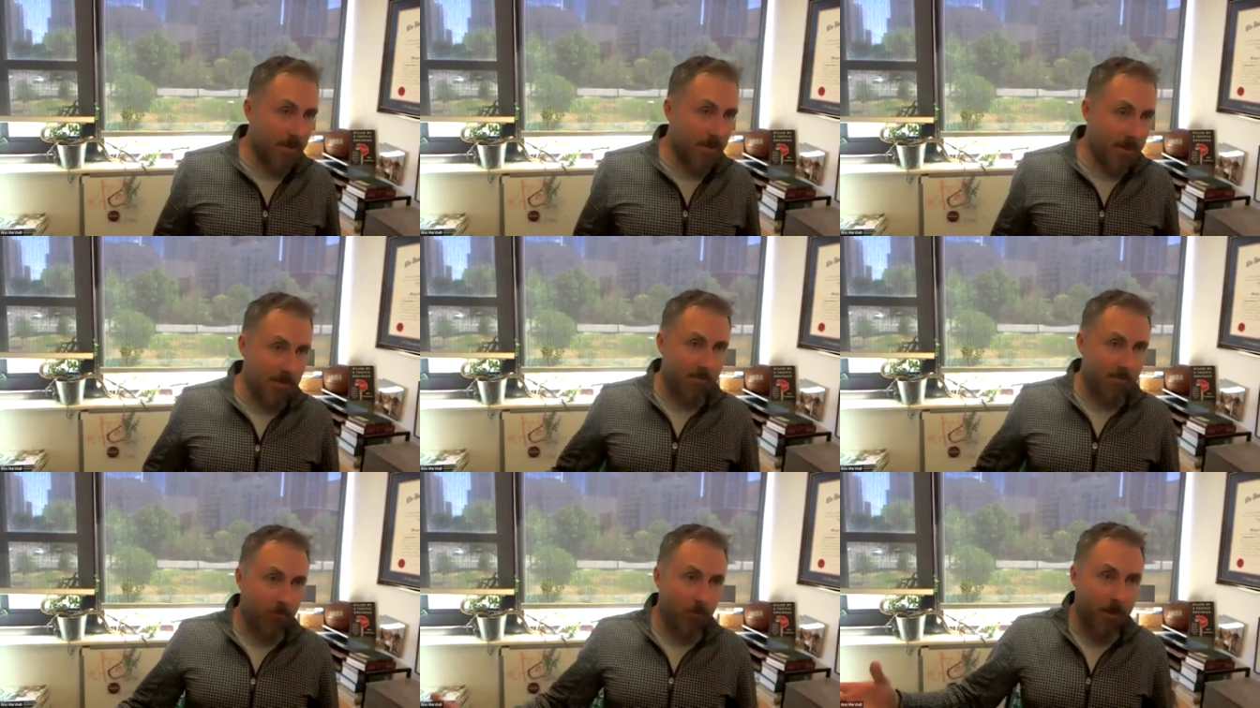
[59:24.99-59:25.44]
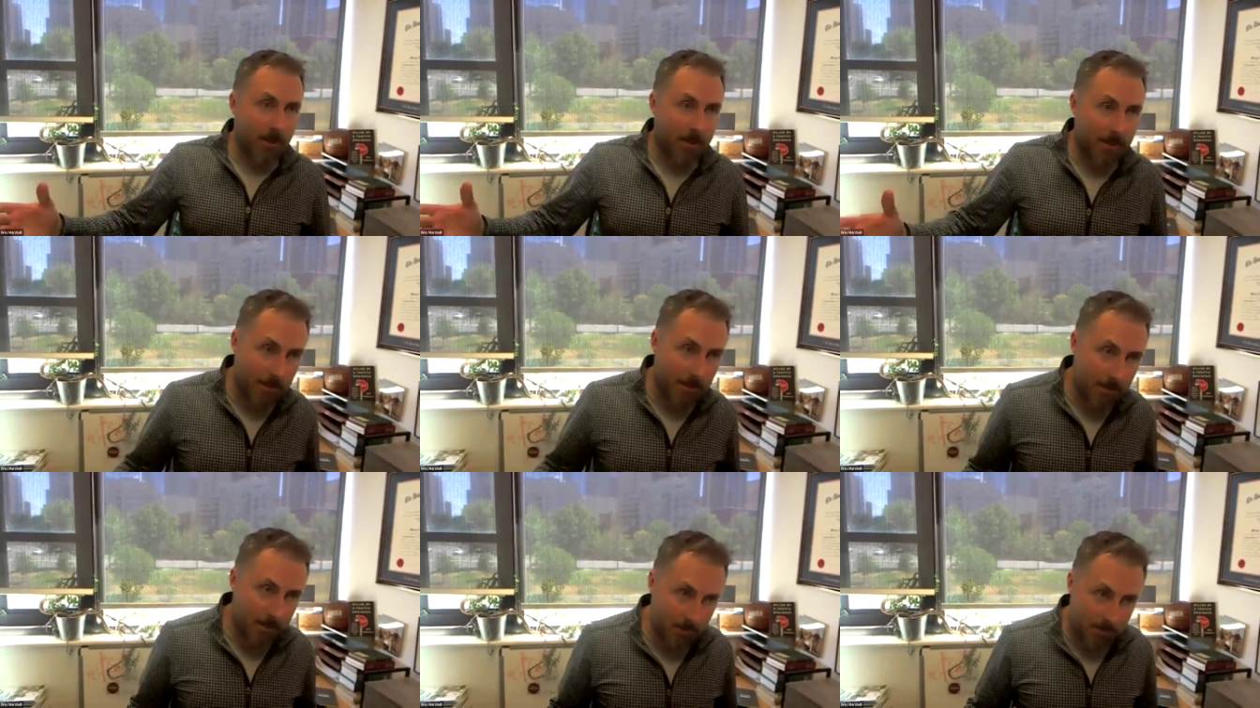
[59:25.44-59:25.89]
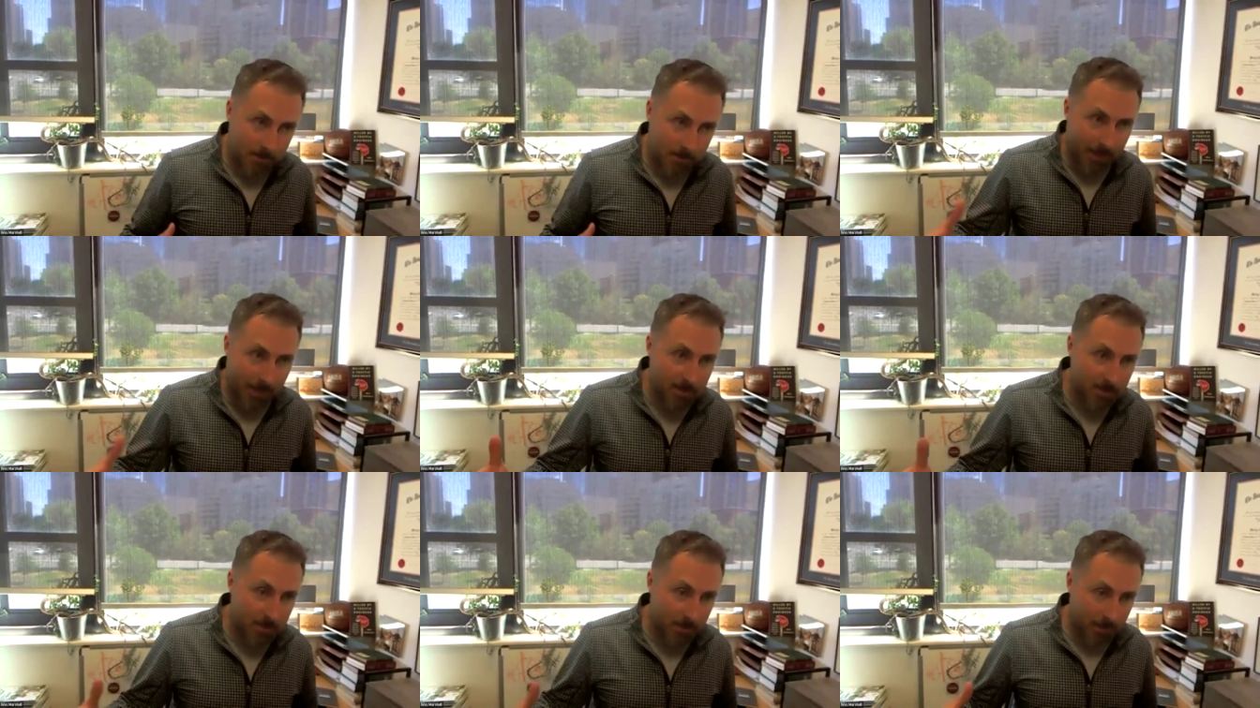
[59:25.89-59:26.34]
and if we can
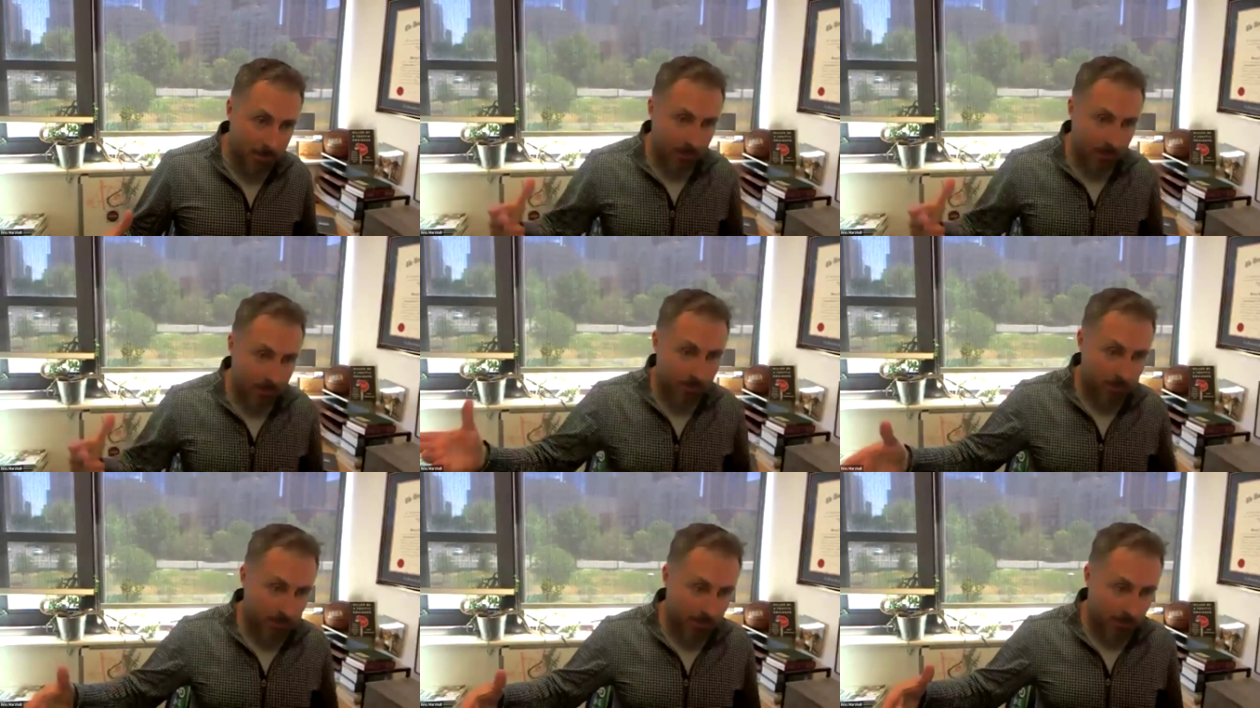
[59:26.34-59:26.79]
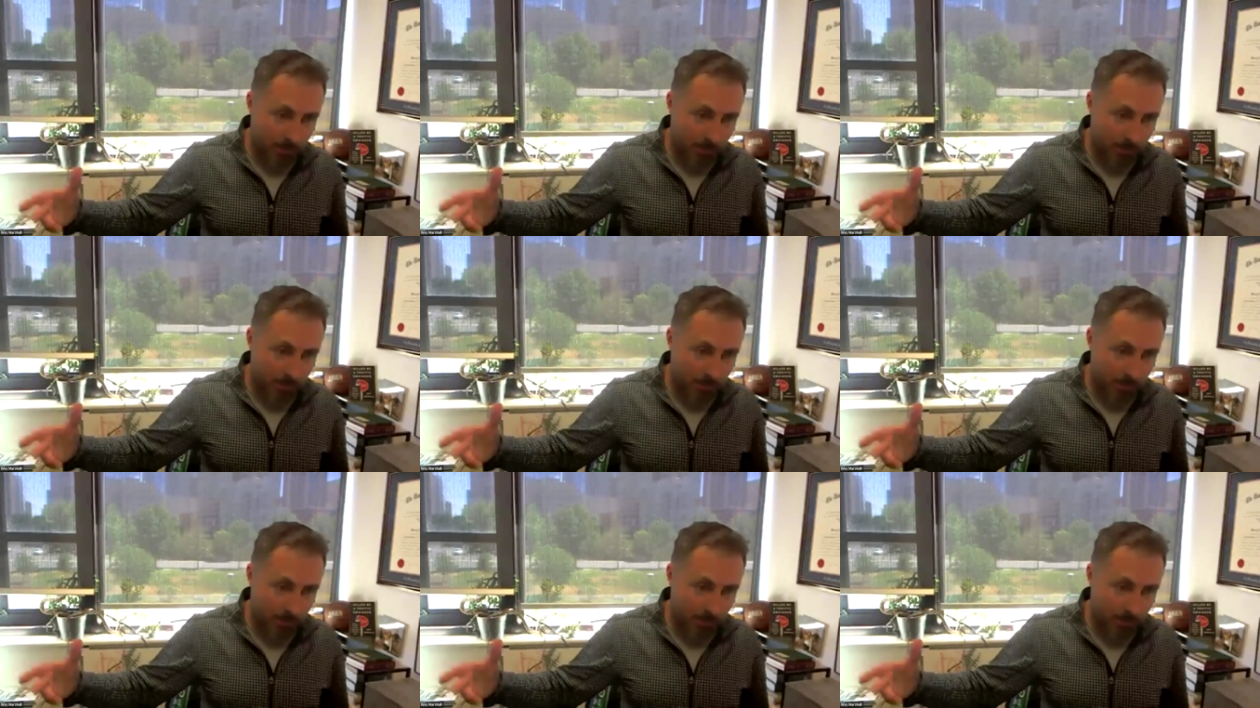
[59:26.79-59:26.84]
test things